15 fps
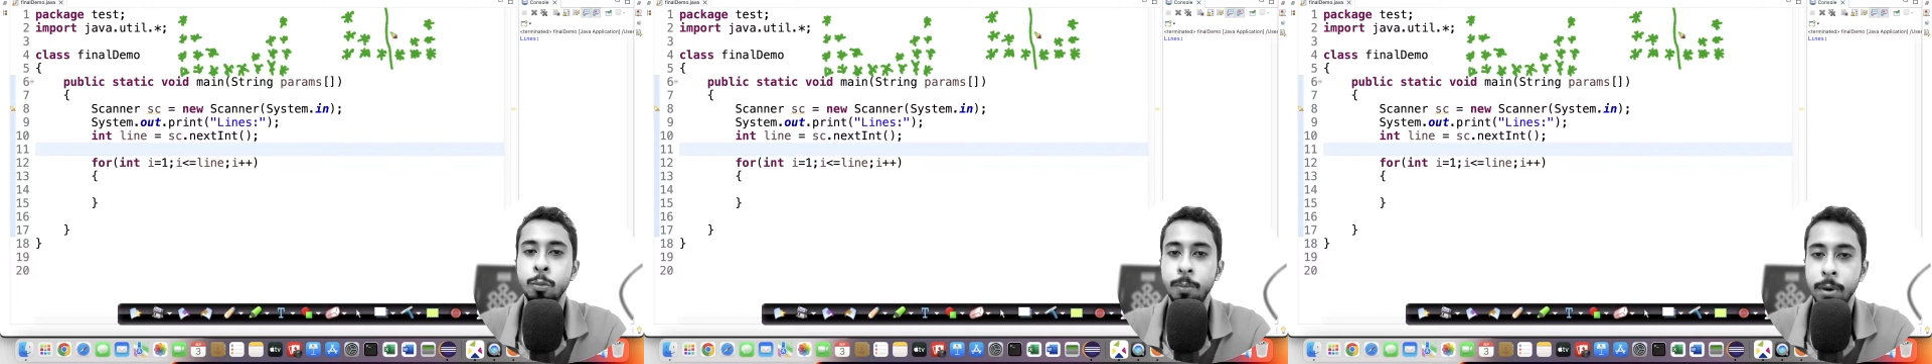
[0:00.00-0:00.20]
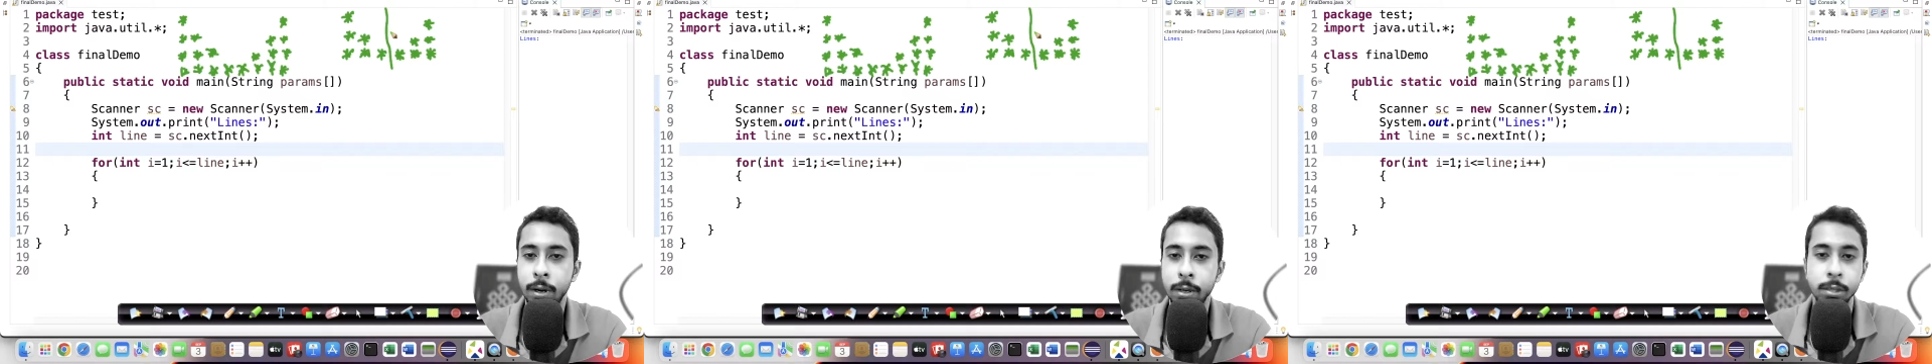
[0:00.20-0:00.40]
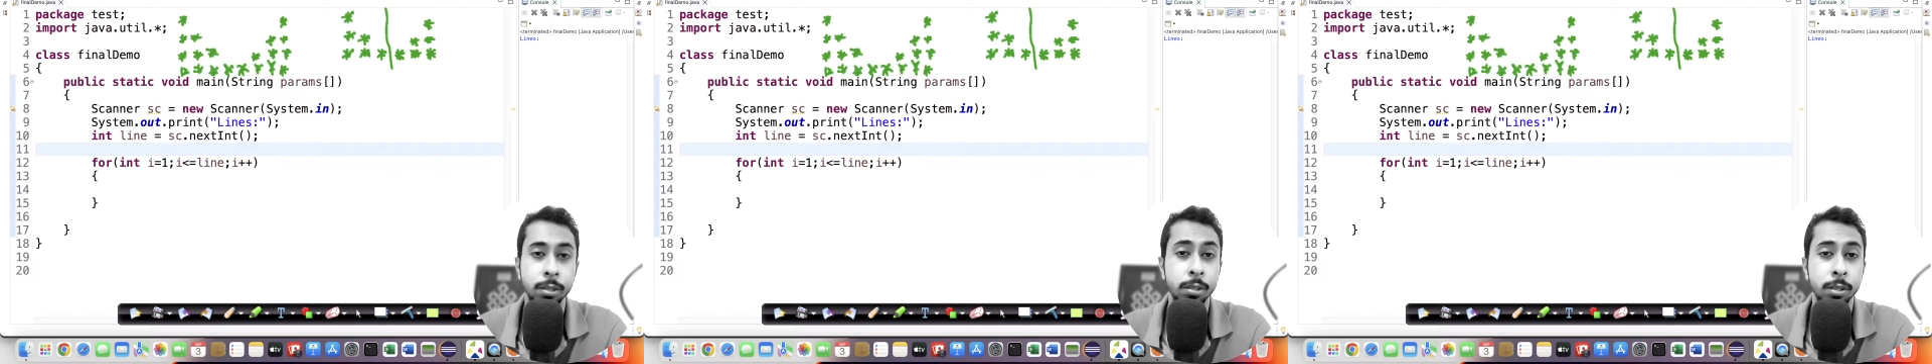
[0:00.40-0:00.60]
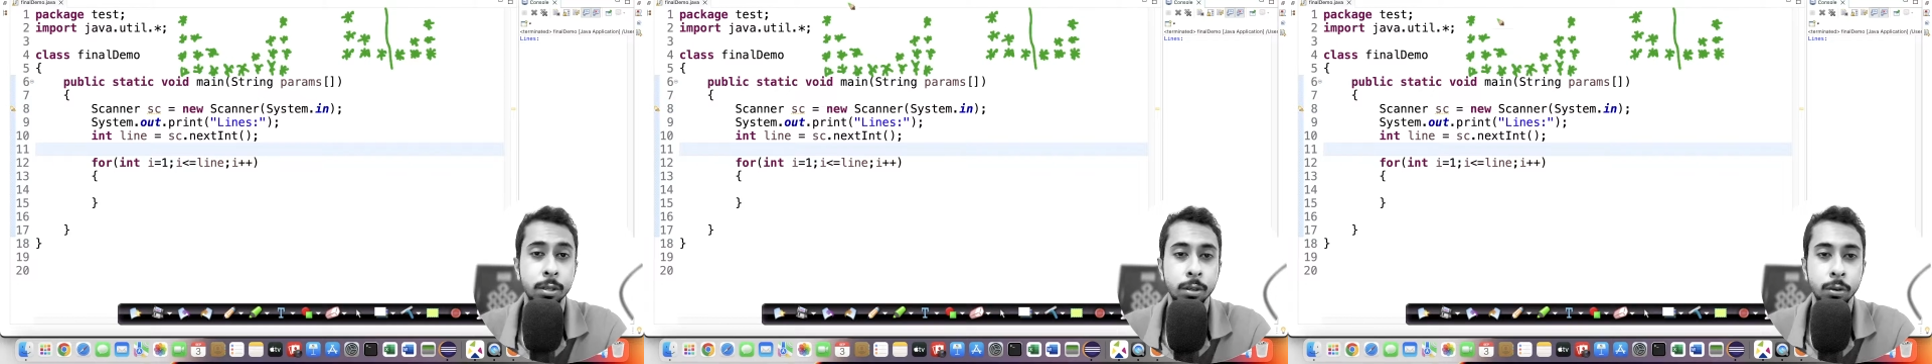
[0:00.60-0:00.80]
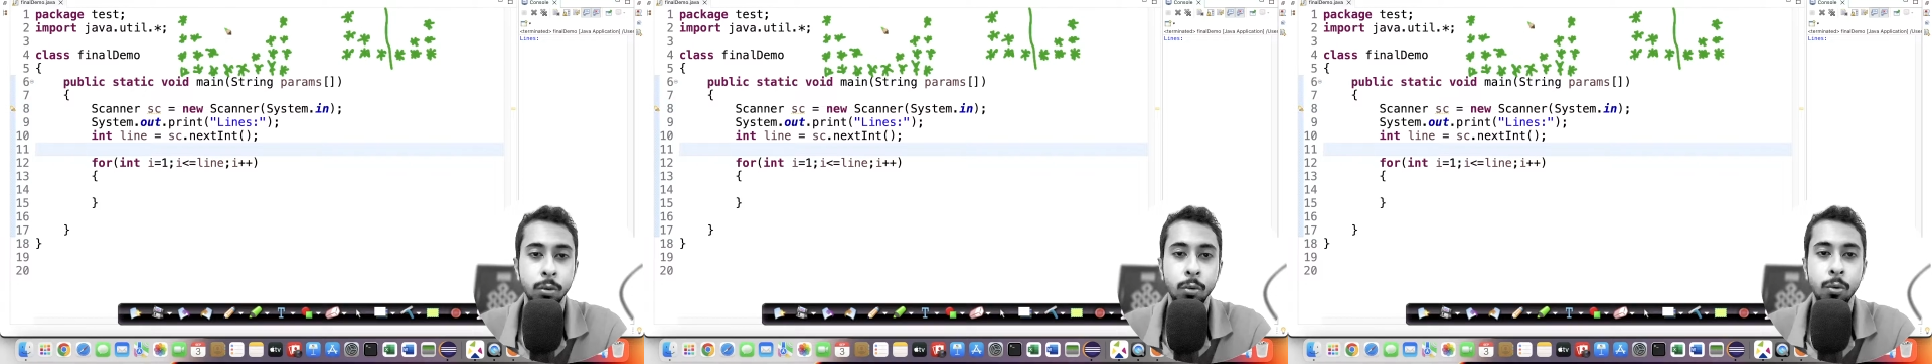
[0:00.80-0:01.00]
parts
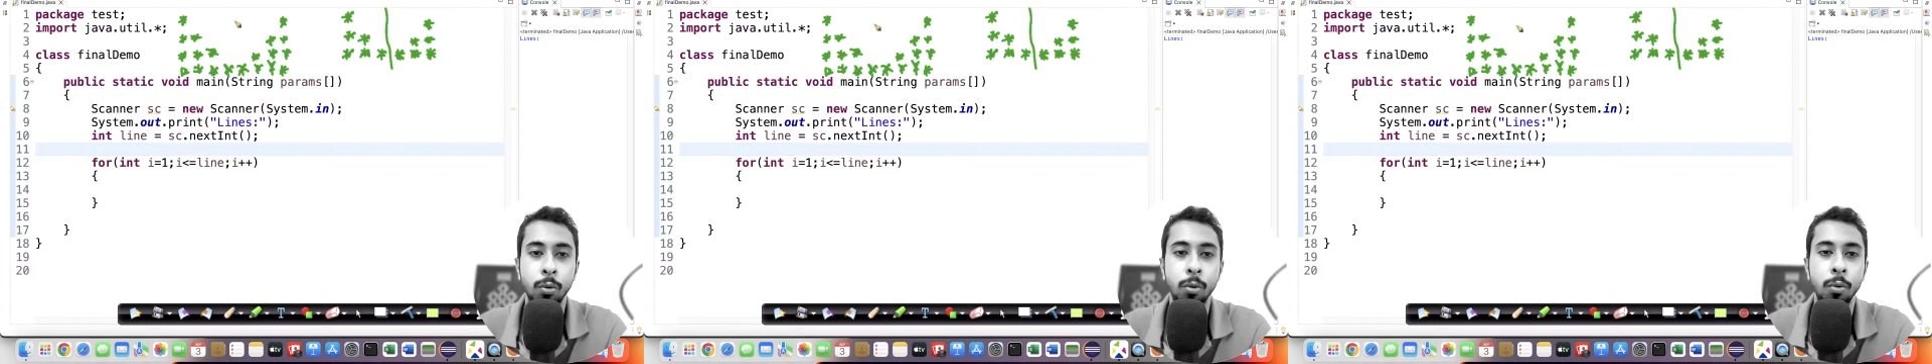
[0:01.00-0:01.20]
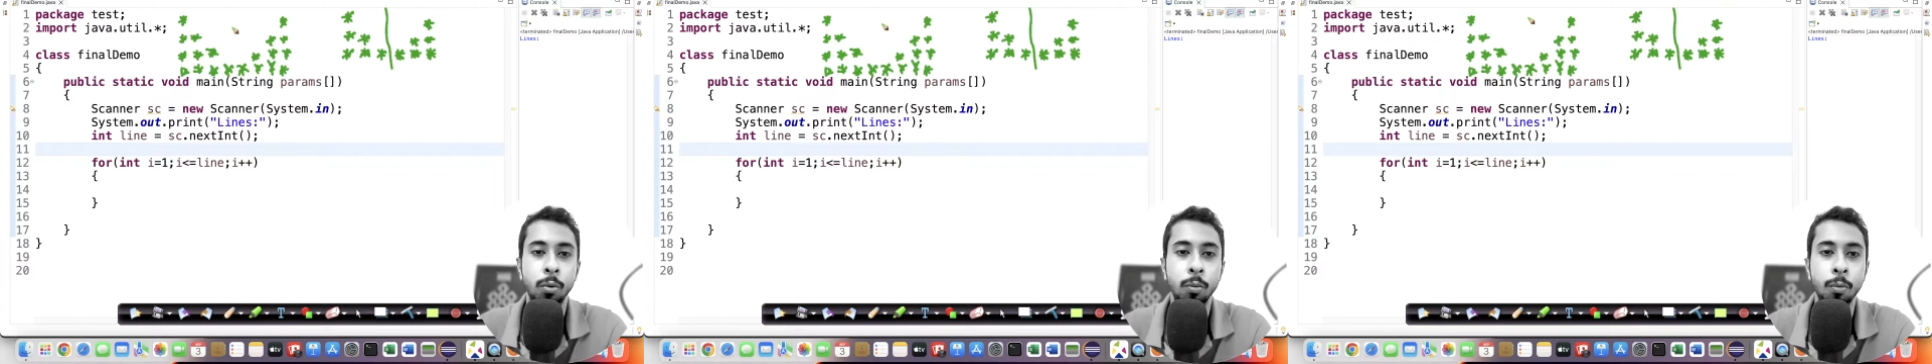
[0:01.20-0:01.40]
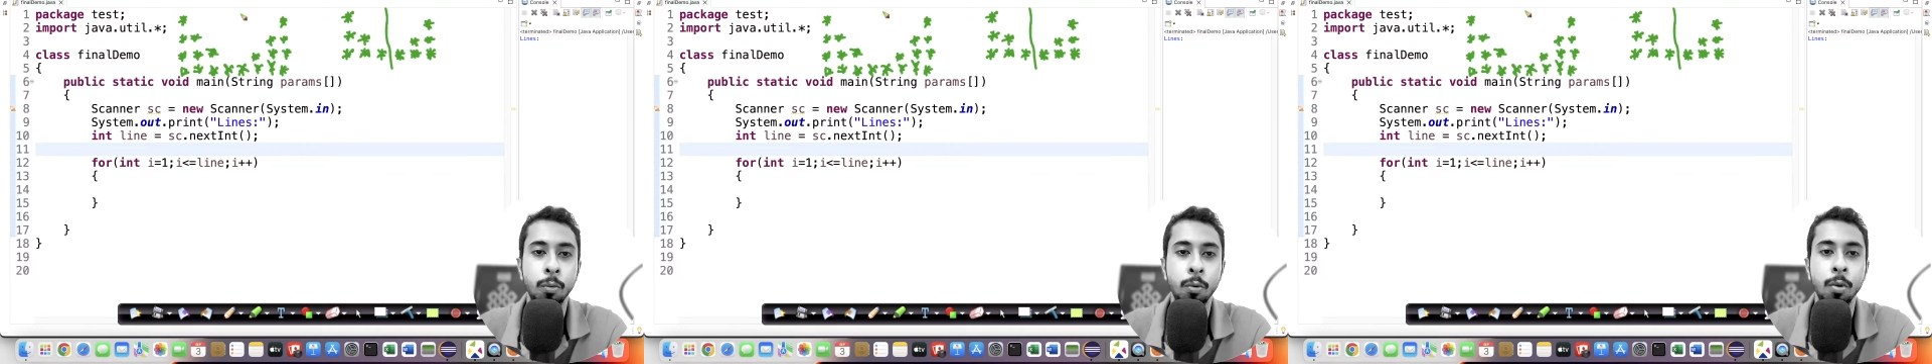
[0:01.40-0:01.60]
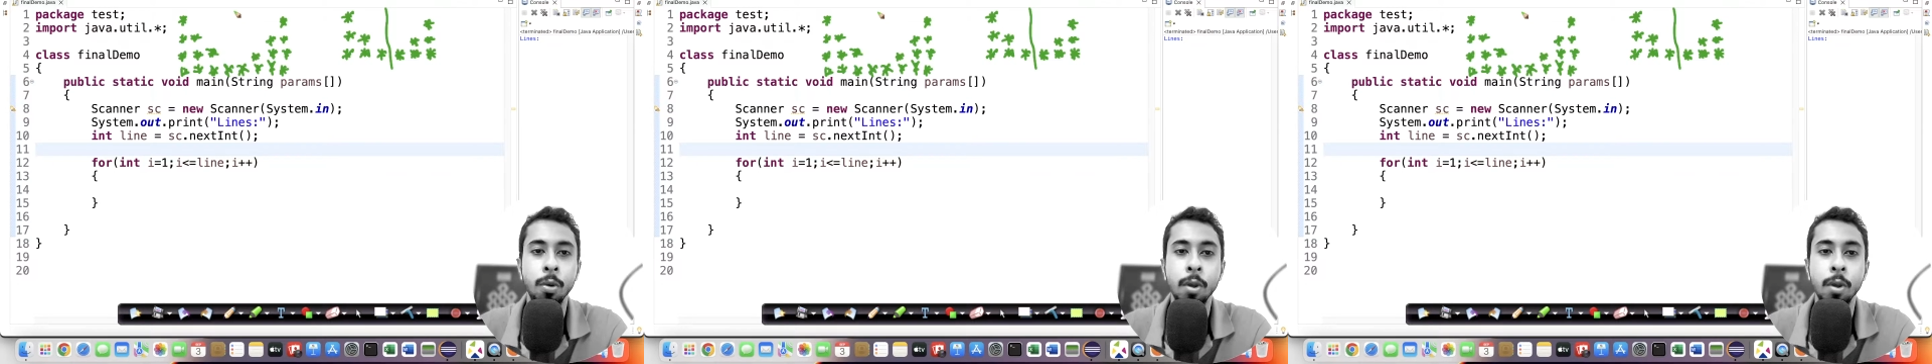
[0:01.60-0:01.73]
to